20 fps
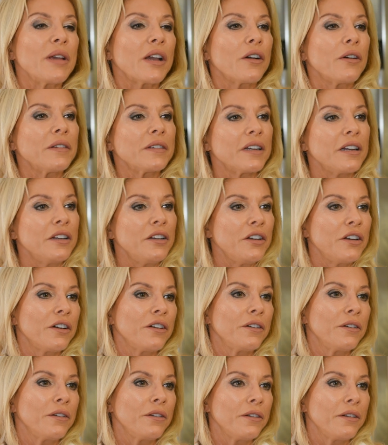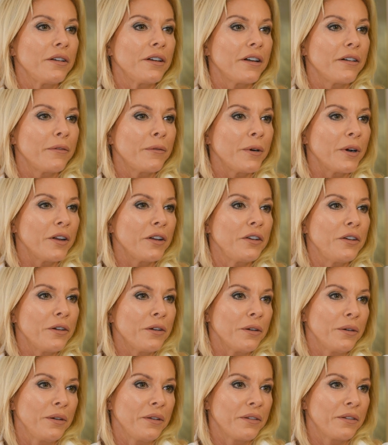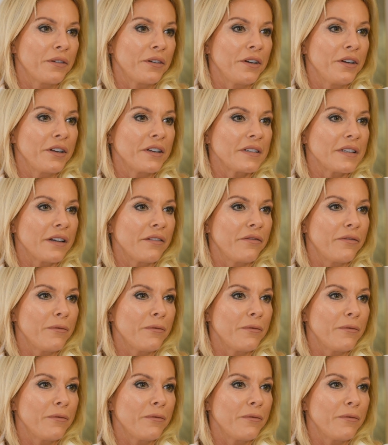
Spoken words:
because I know what you're going through because I